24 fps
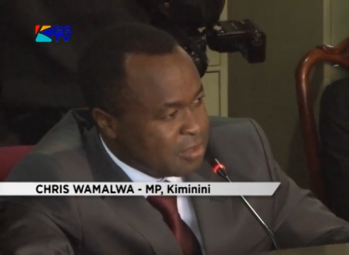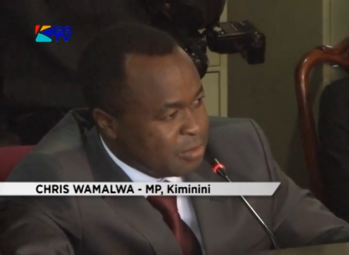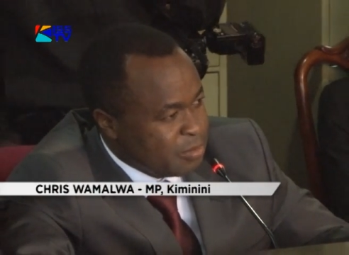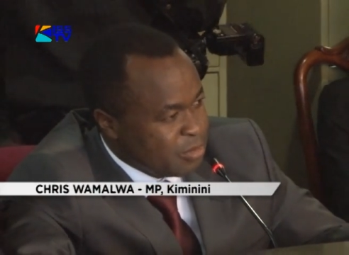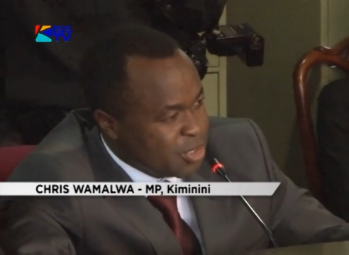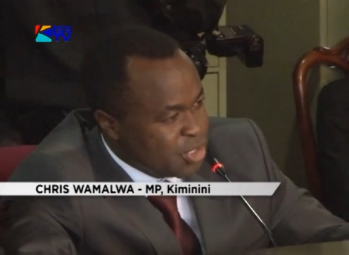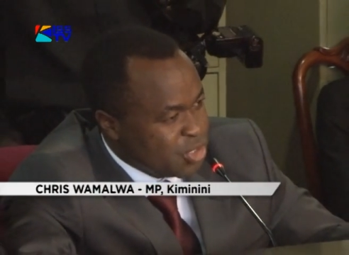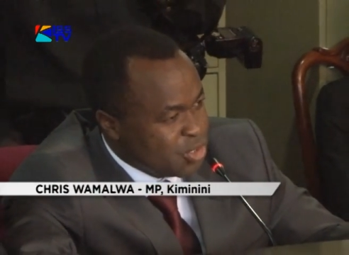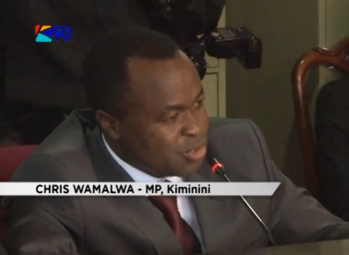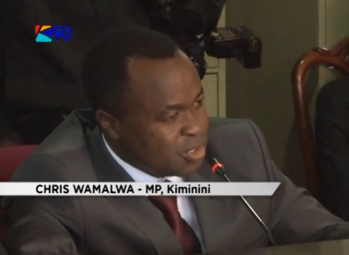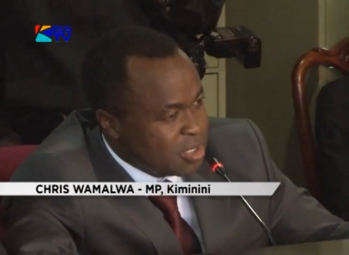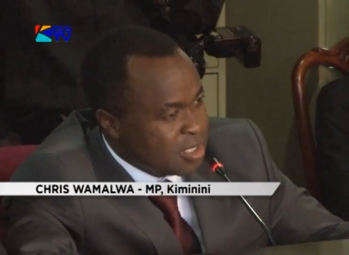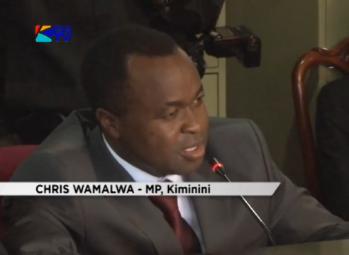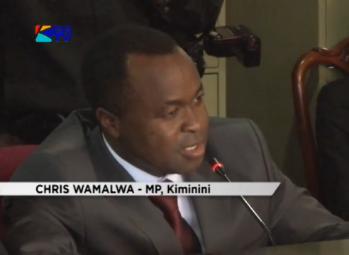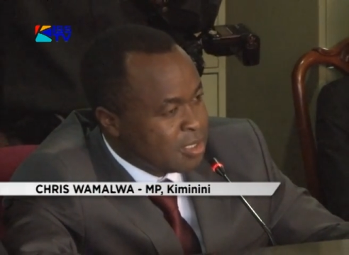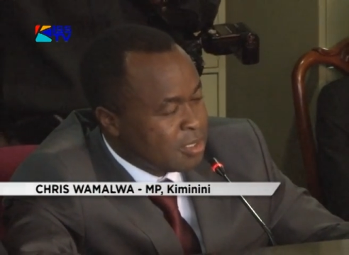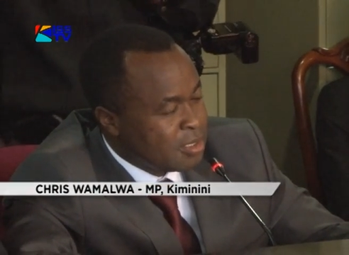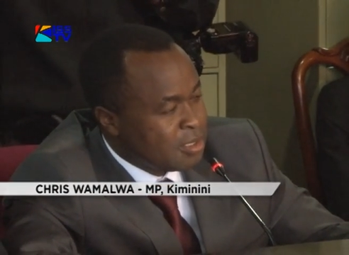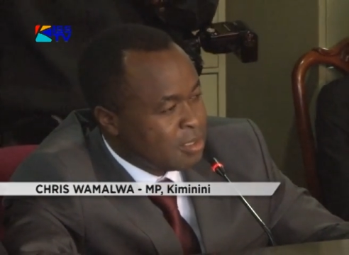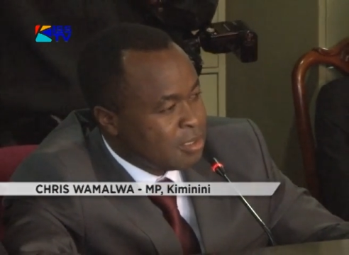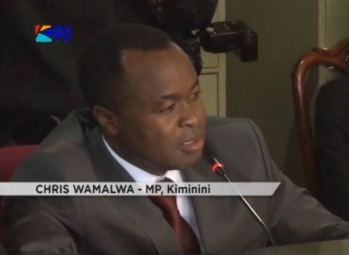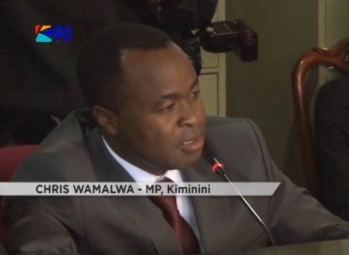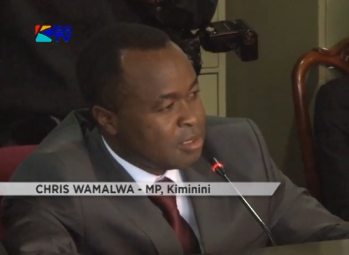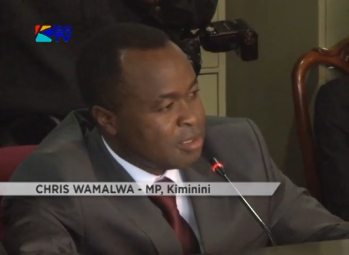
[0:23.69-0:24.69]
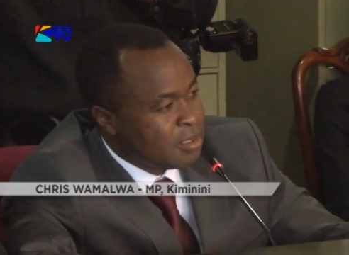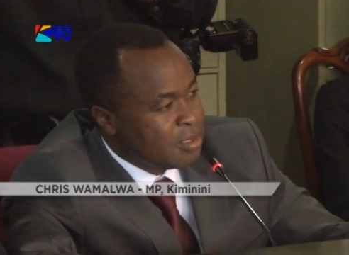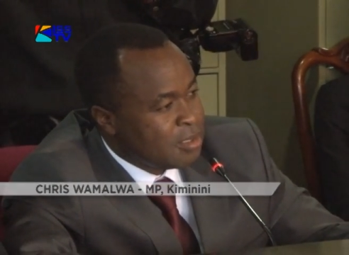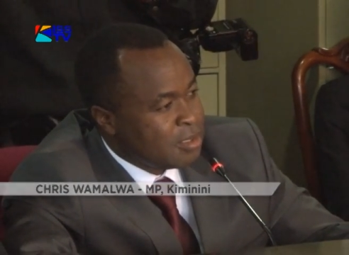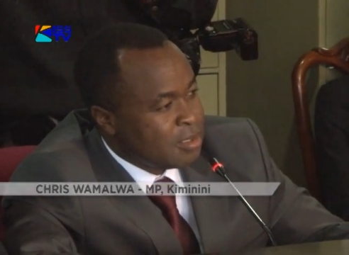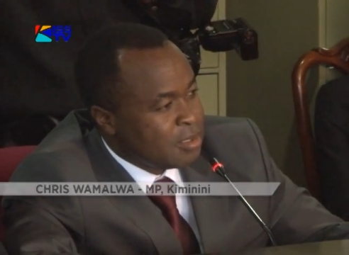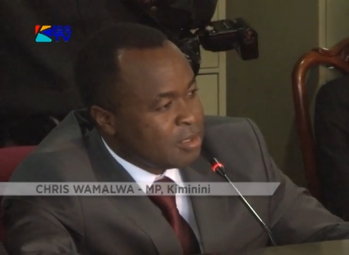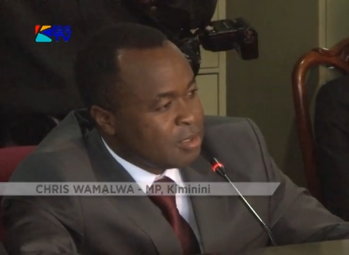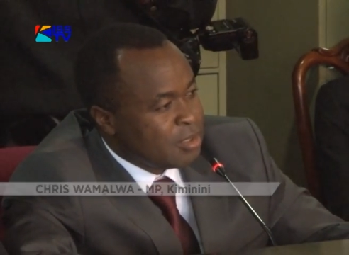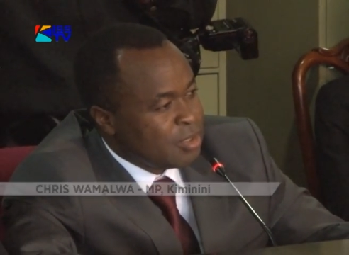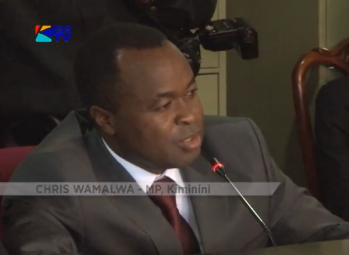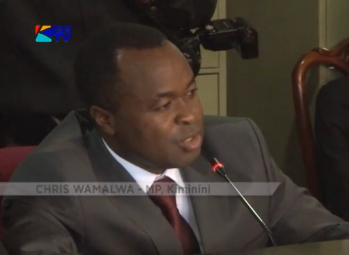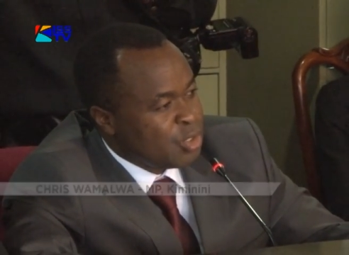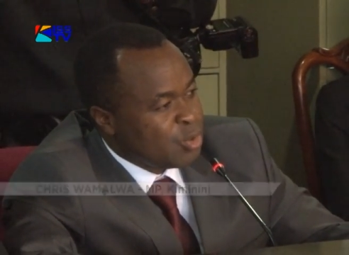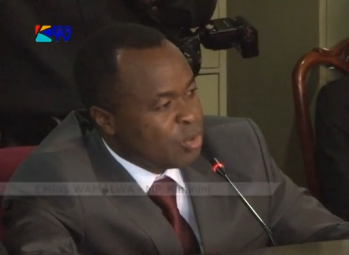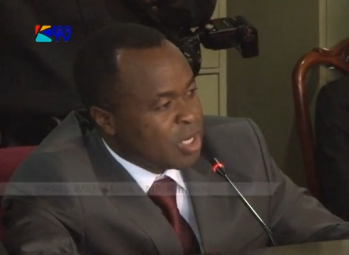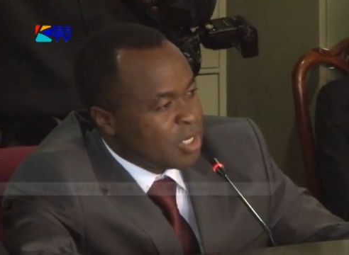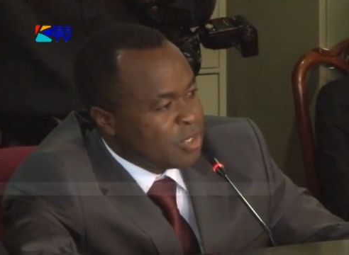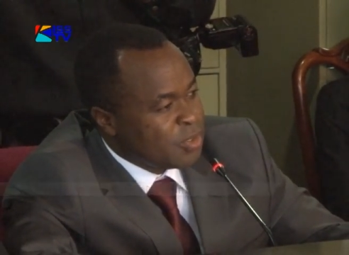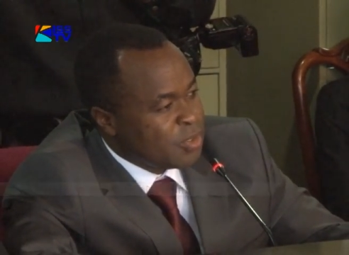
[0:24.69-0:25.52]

Commission, you were